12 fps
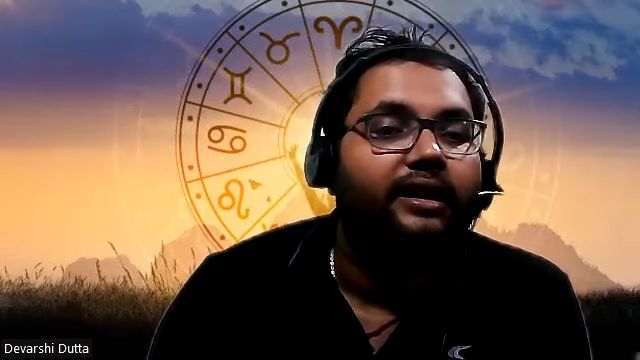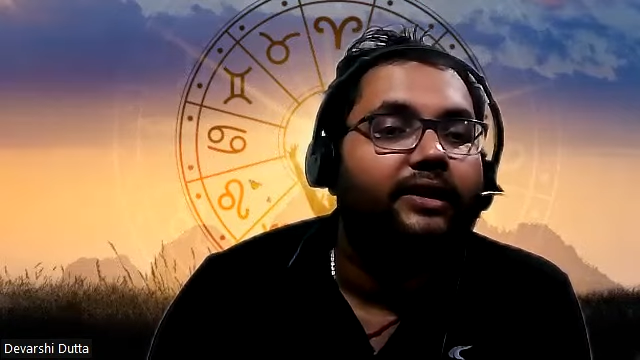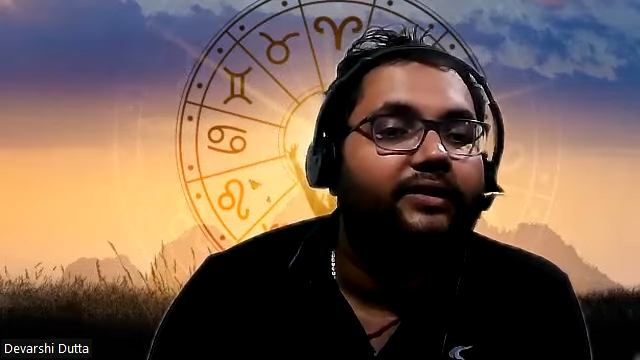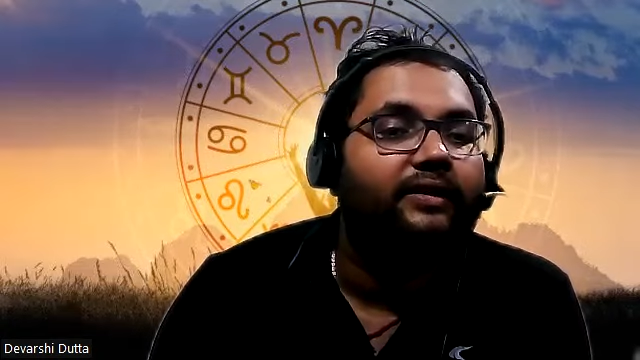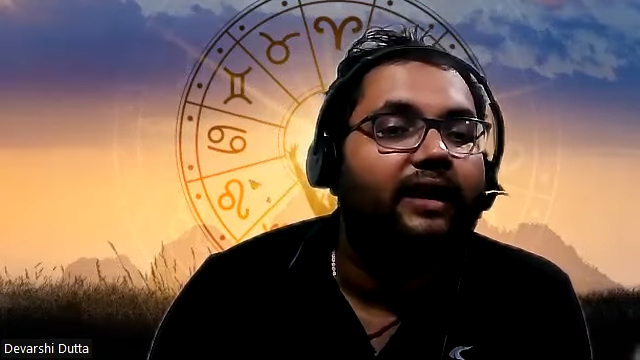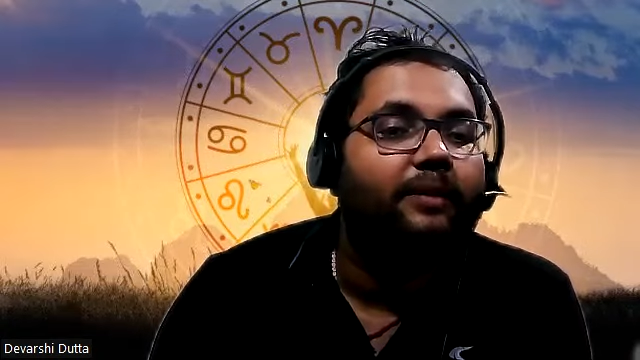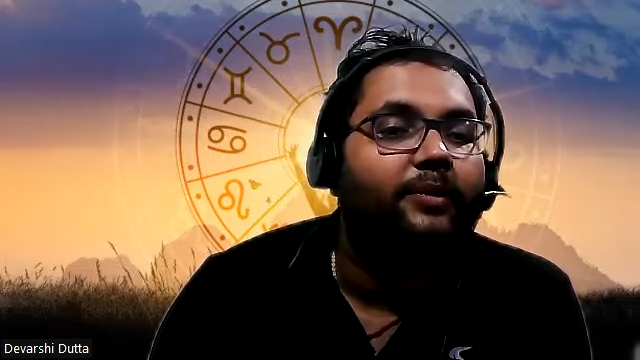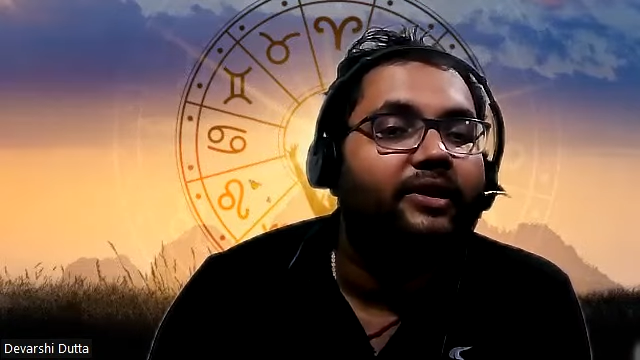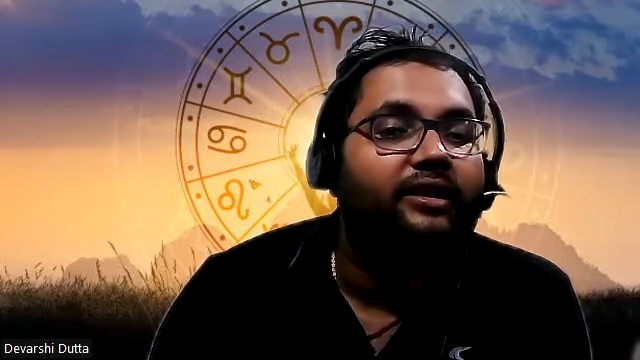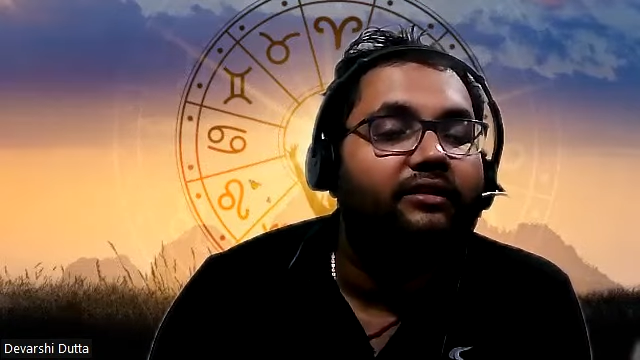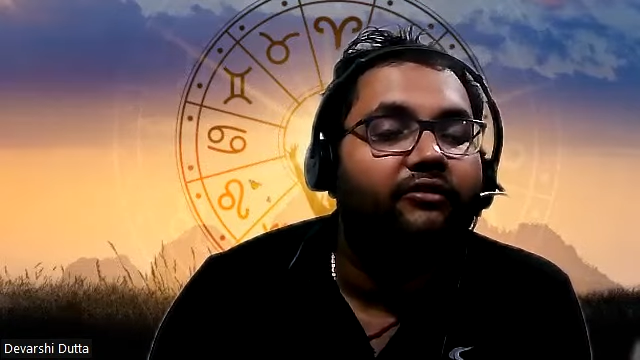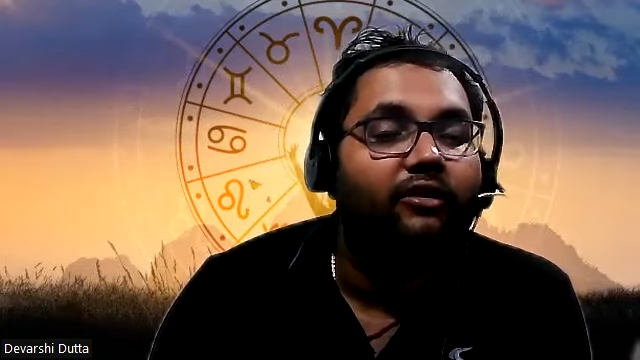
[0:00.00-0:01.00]
this will
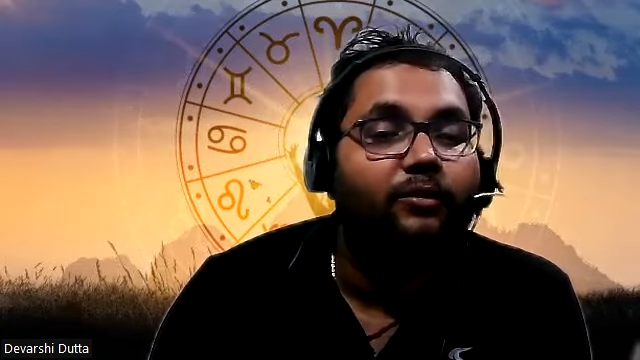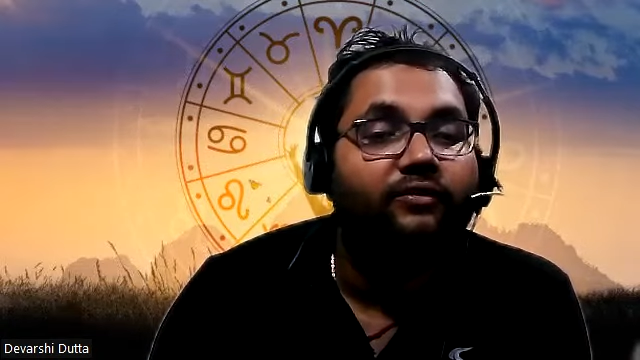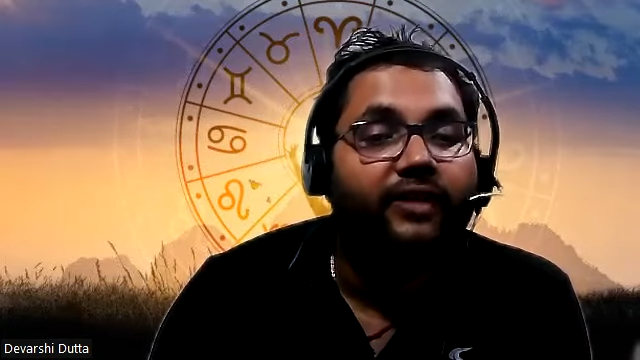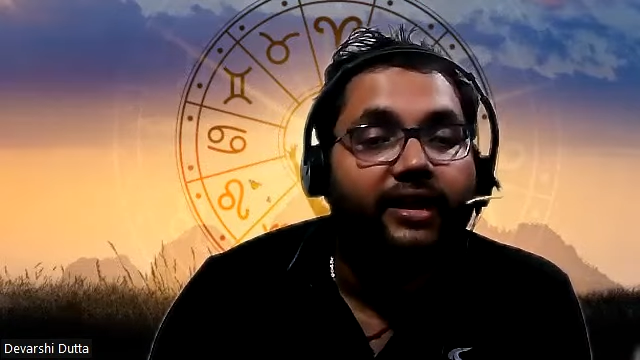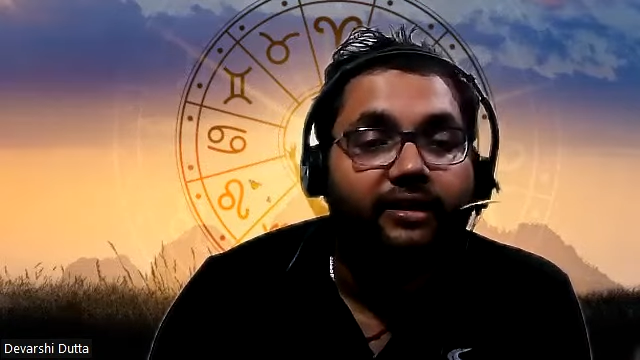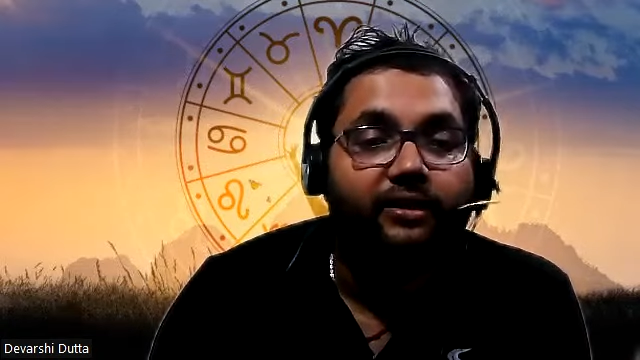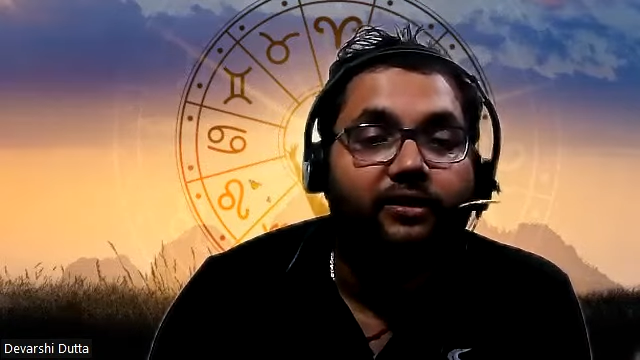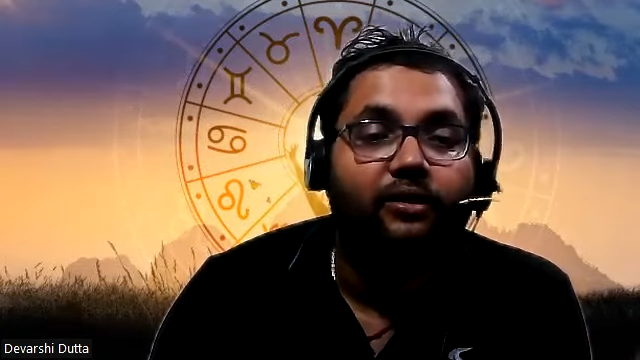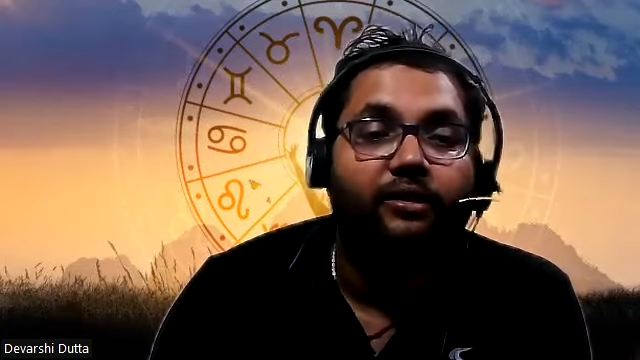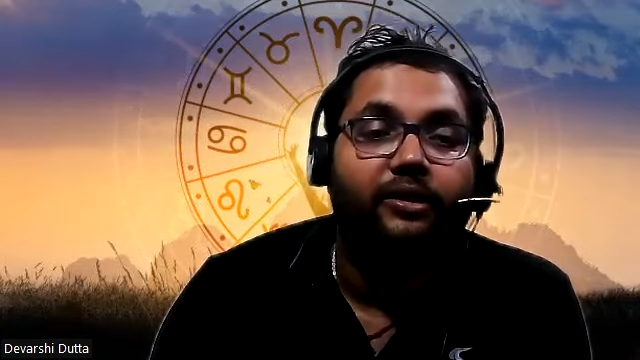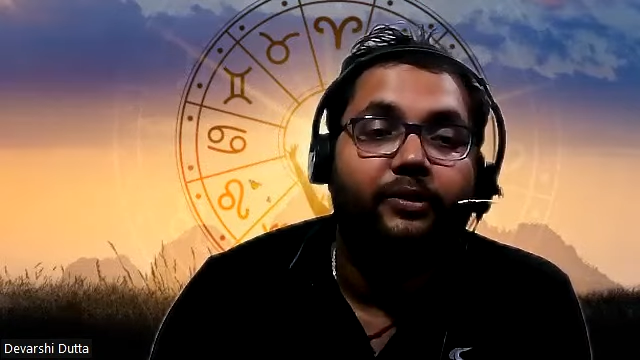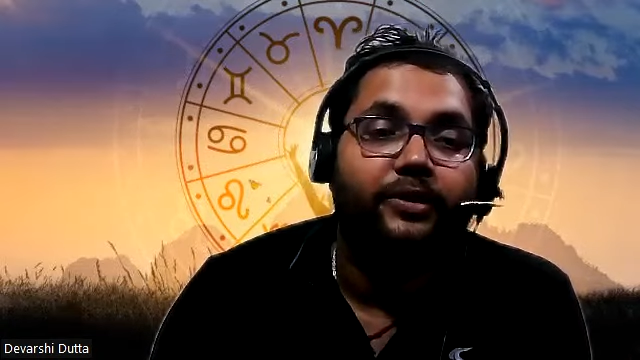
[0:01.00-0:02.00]
happen in the form of anger
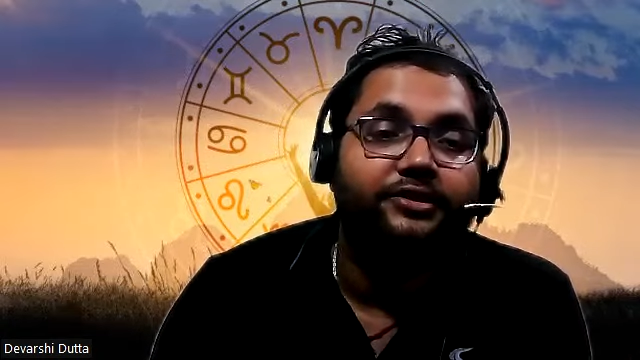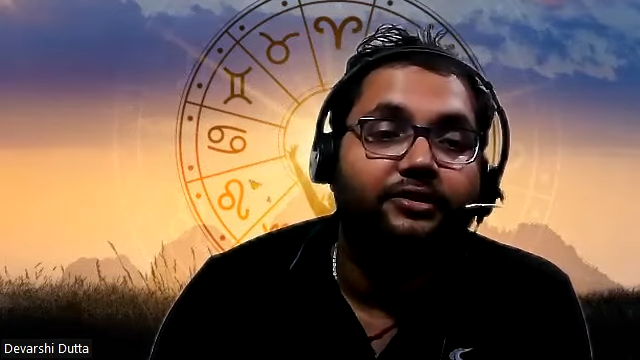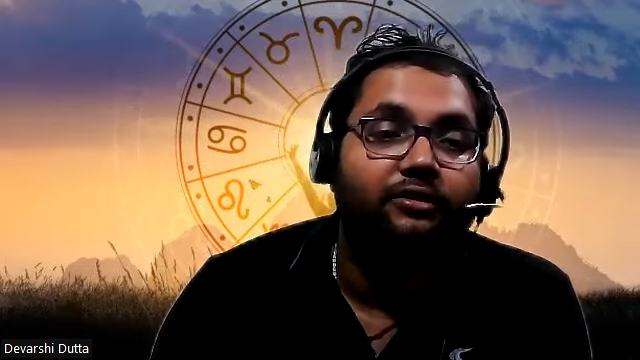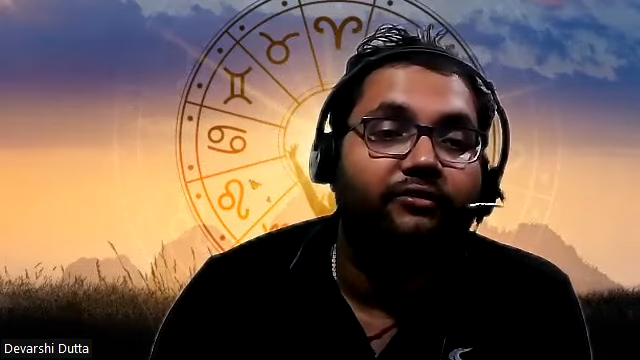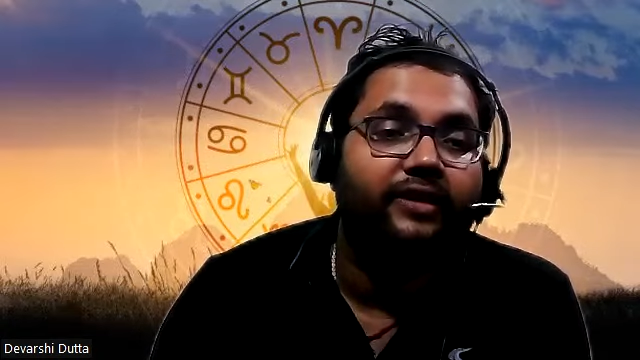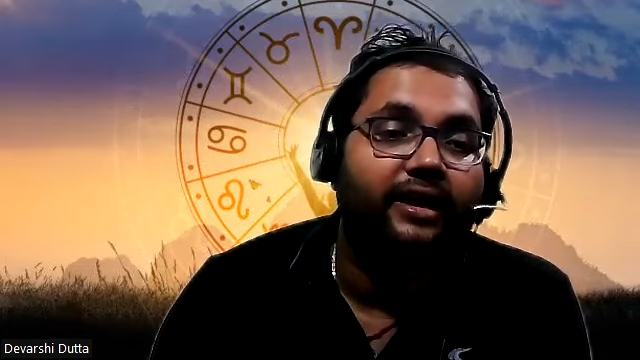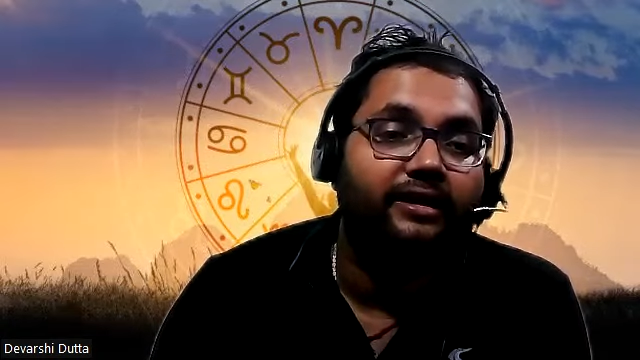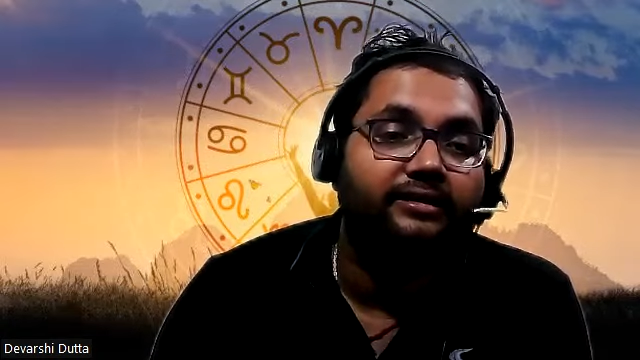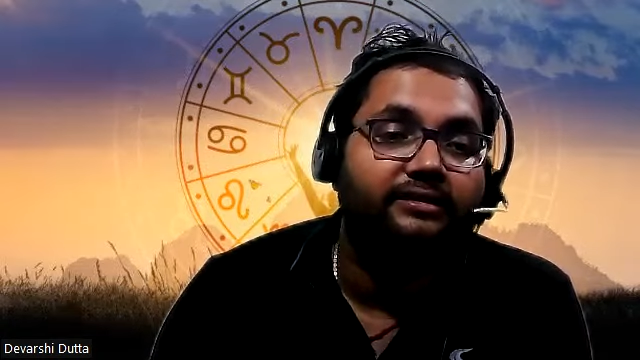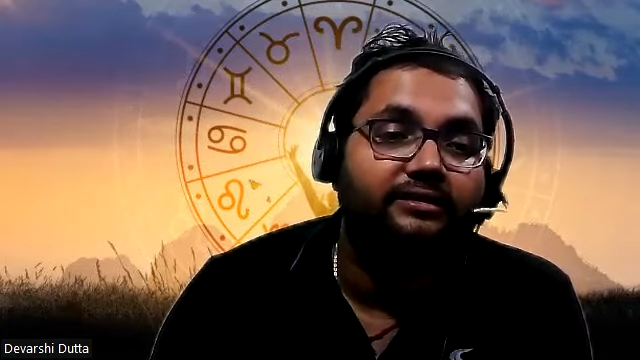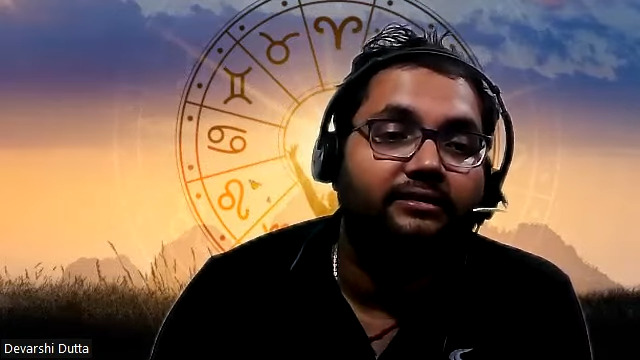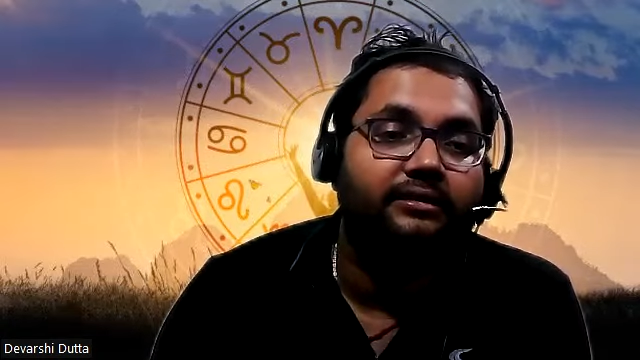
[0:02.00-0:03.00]
or aggression or
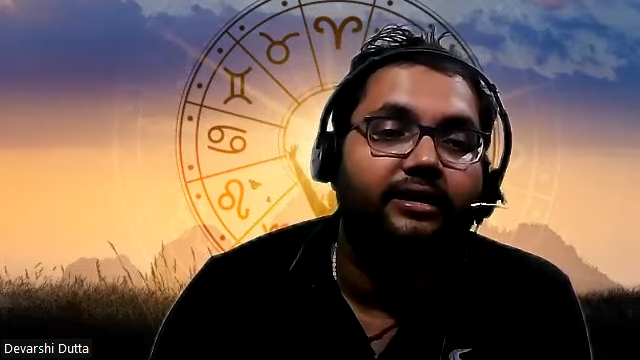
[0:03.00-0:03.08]
violence,